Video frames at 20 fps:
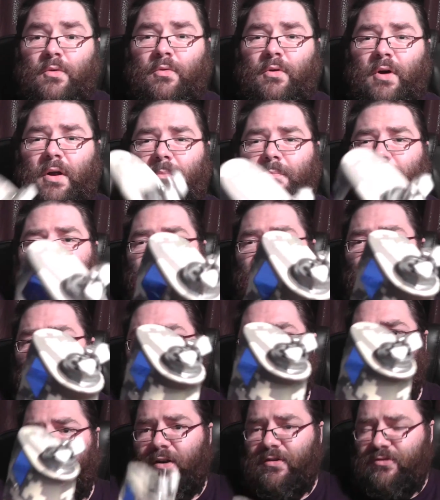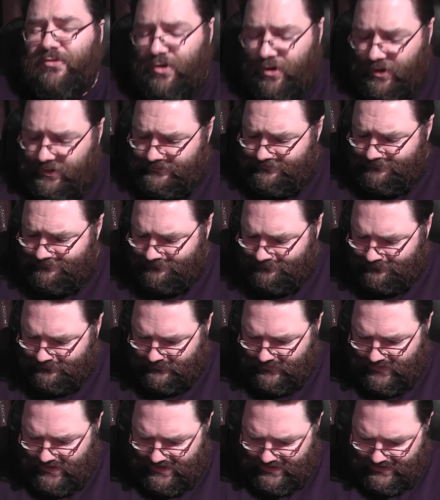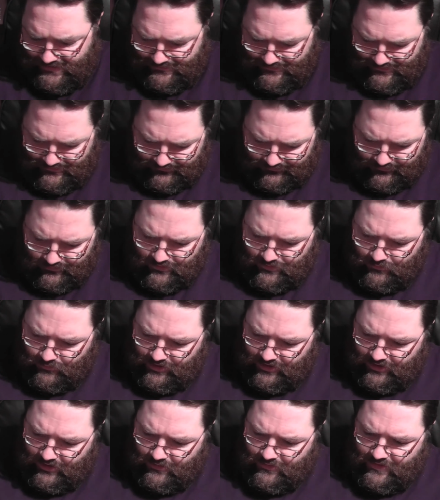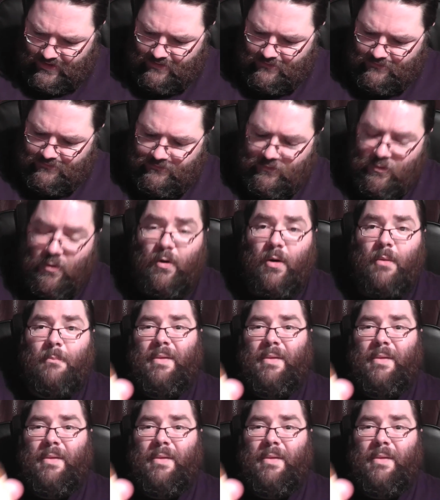Right, more fresh cotton, and this time we're going for